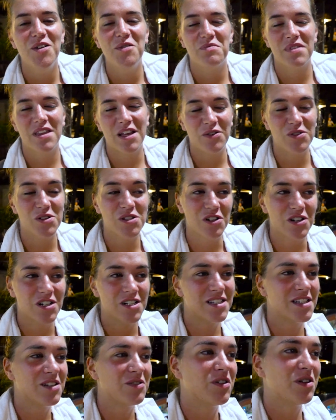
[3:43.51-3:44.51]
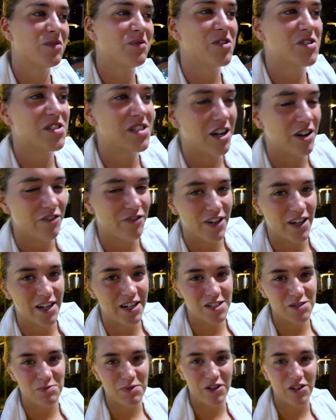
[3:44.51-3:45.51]
That was honestly one of the most terrifying
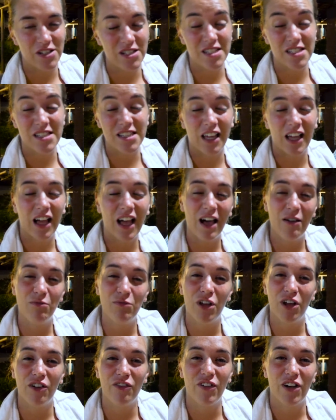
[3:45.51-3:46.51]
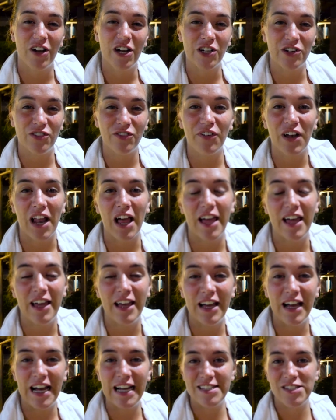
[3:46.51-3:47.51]
experiences. Like, I'm not a very good
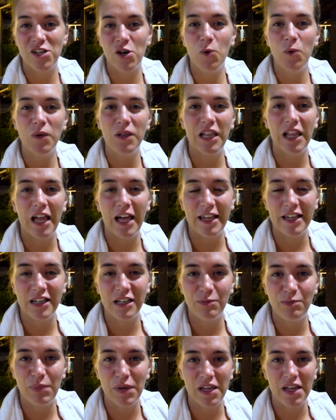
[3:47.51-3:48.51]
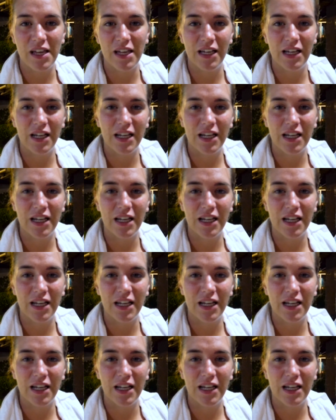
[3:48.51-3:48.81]
flyer. I don't like being